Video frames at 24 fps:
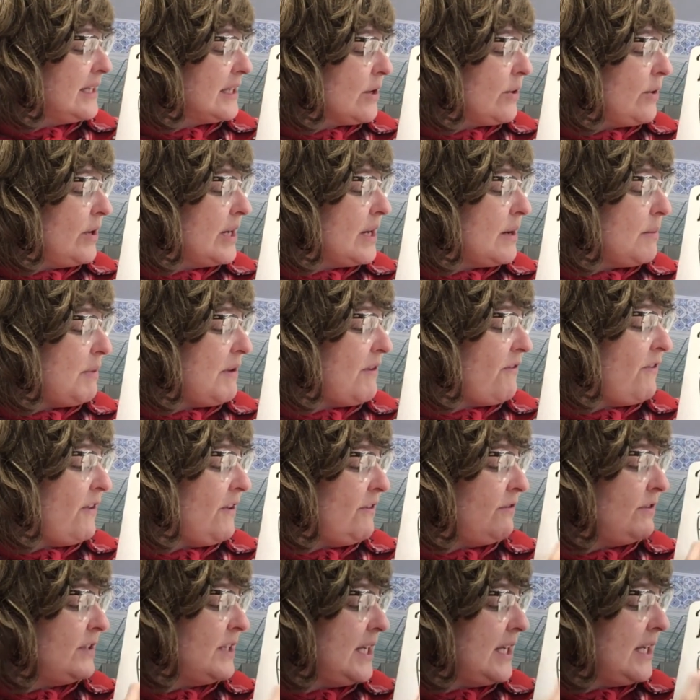is going to be
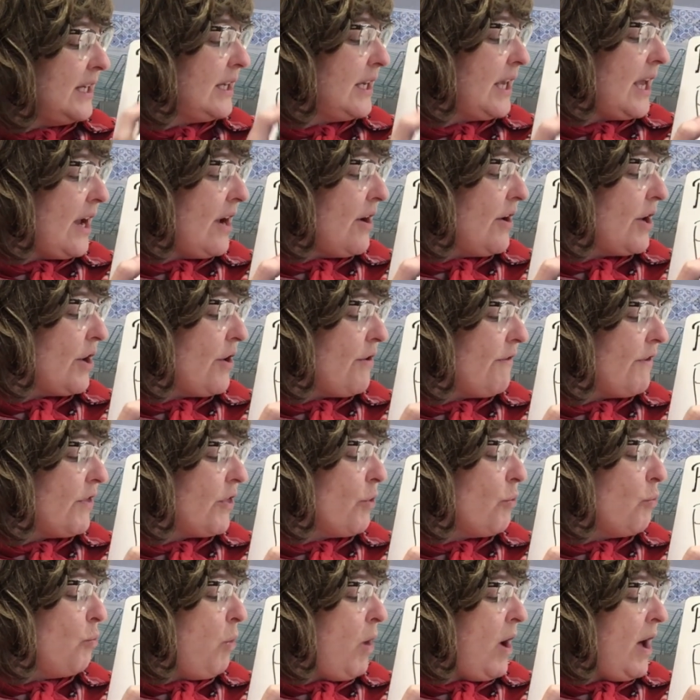15, carry over the
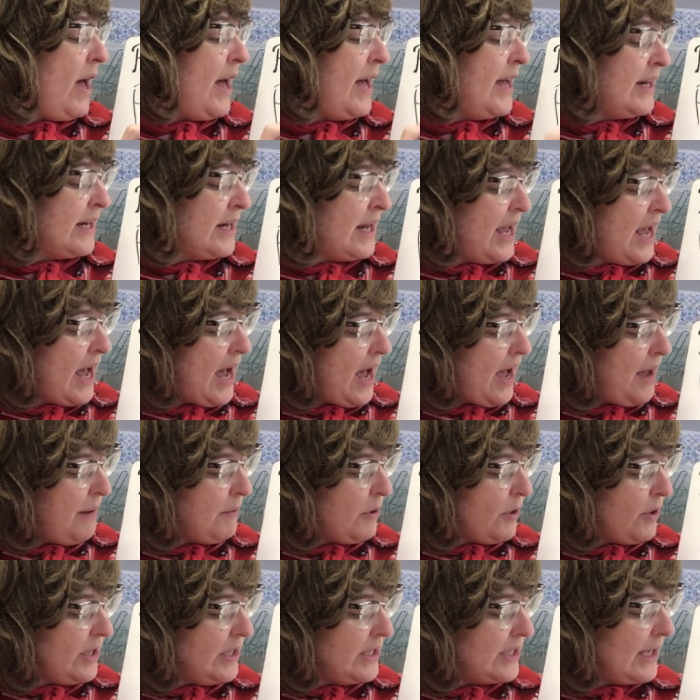1. I'm
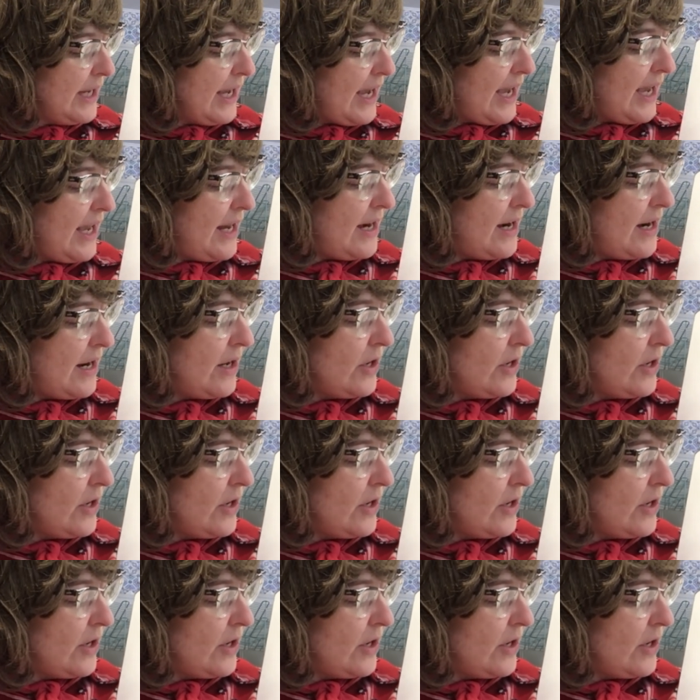going to get